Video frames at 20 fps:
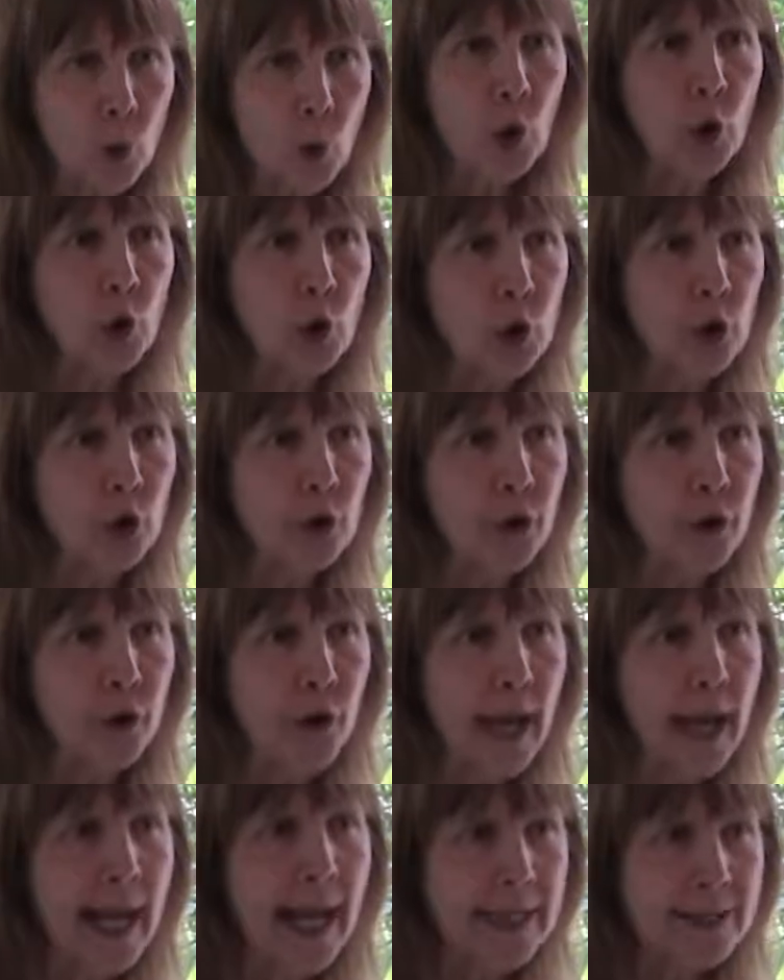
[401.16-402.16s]
world
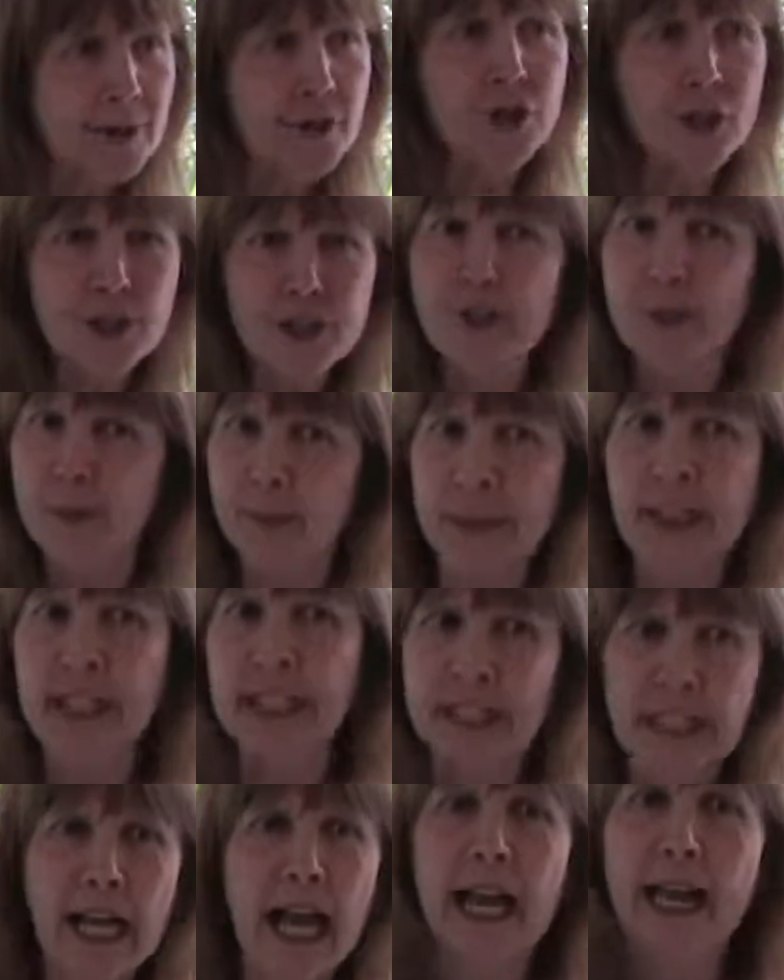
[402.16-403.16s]
has just been
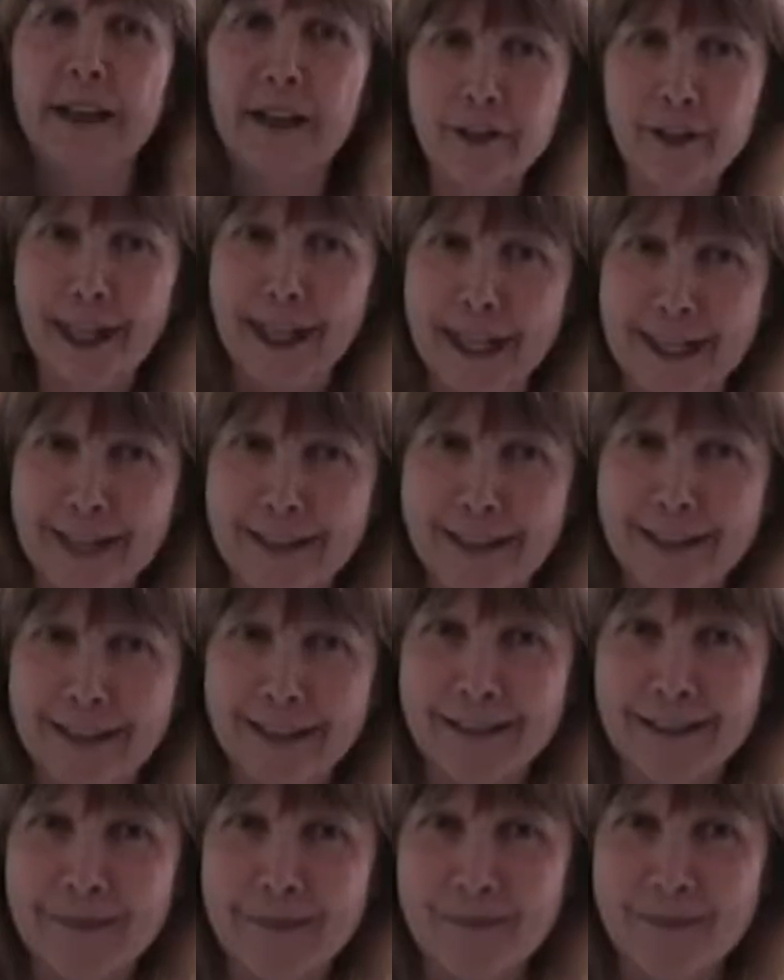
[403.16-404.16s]
annihilated.
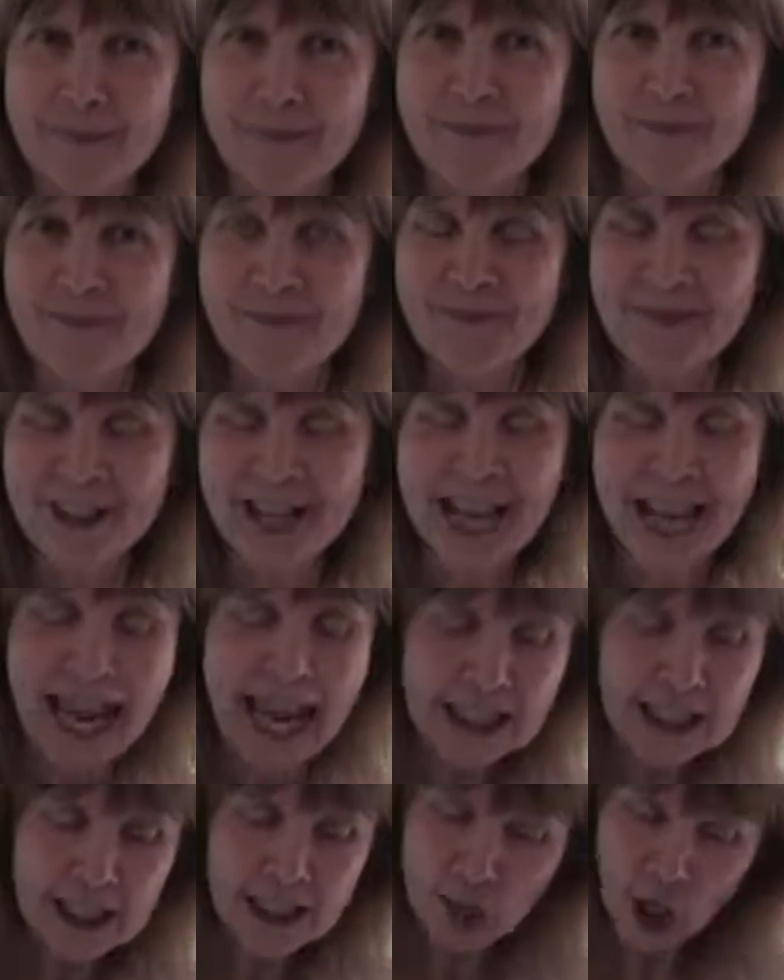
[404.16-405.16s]

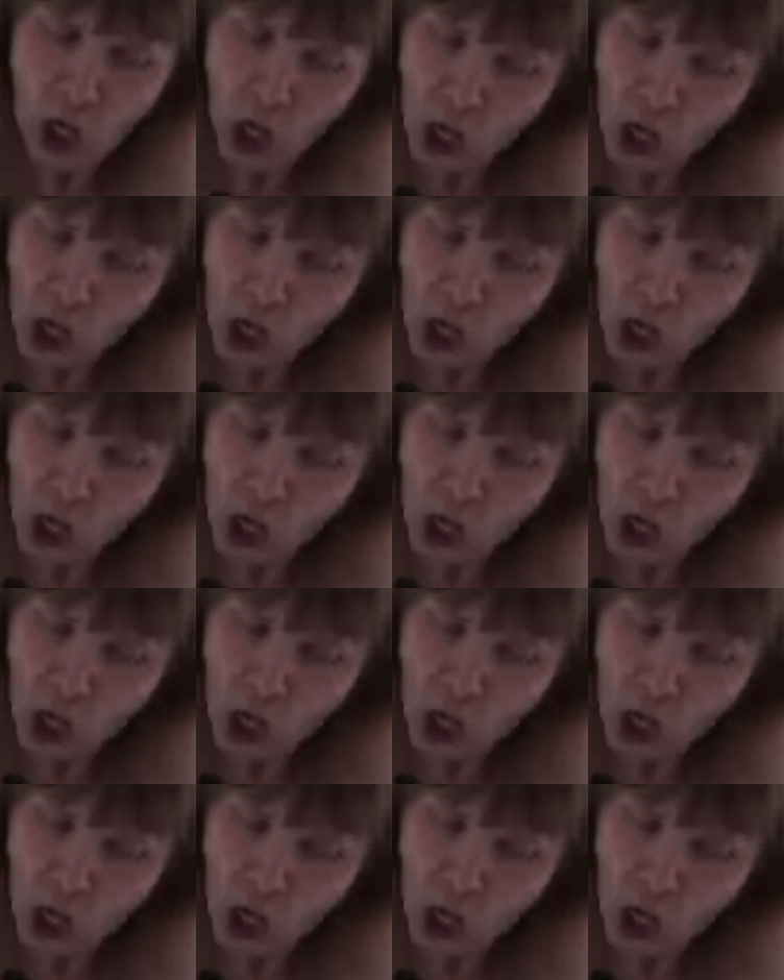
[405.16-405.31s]
And it's